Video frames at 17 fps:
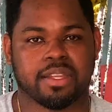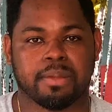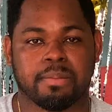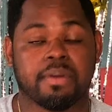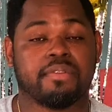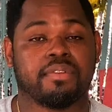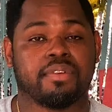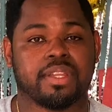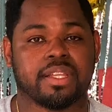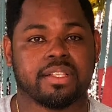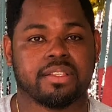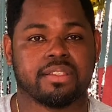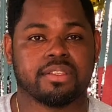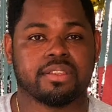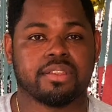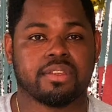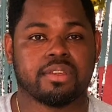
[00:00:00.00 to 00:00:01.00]
above all
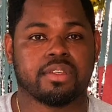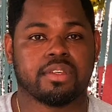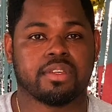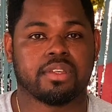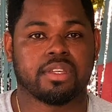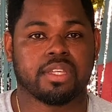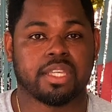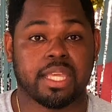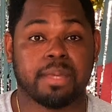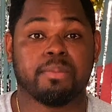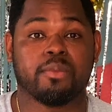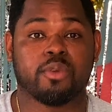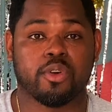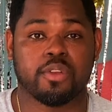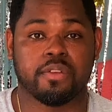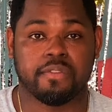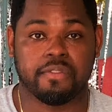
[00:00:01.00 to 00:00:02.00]
else, keep
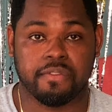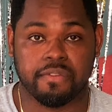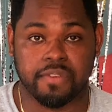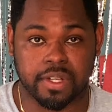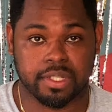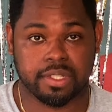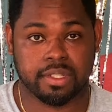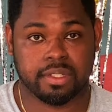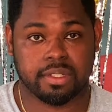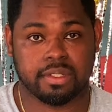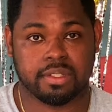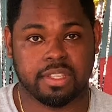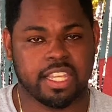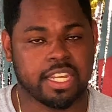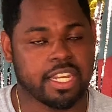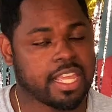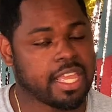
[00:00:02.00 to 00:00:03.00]
God first
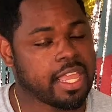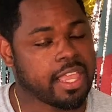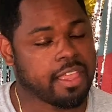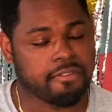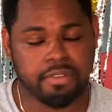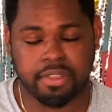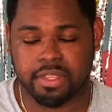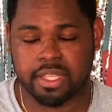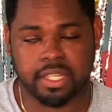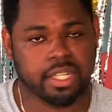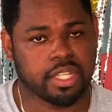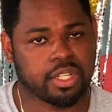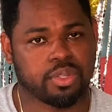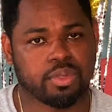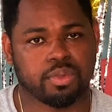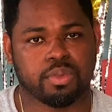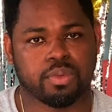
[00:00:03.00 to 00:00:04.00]
in everything
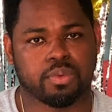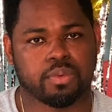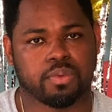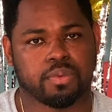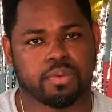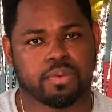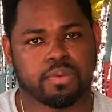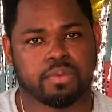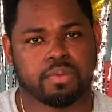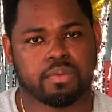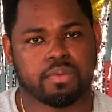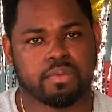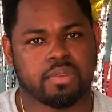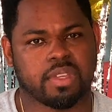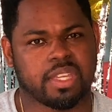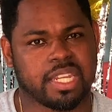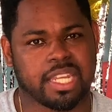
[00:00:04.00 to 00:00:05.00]
that you do.
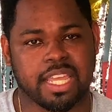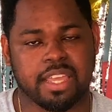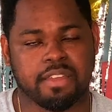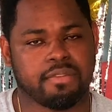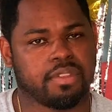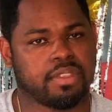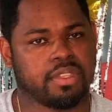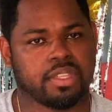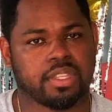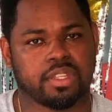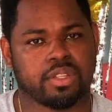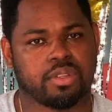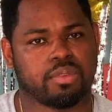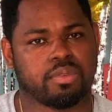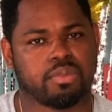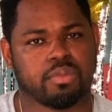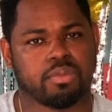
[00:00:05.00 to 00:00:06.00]
Everything that
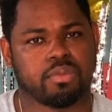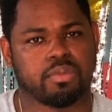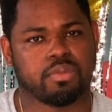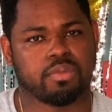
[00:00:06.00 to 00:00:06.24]
you do.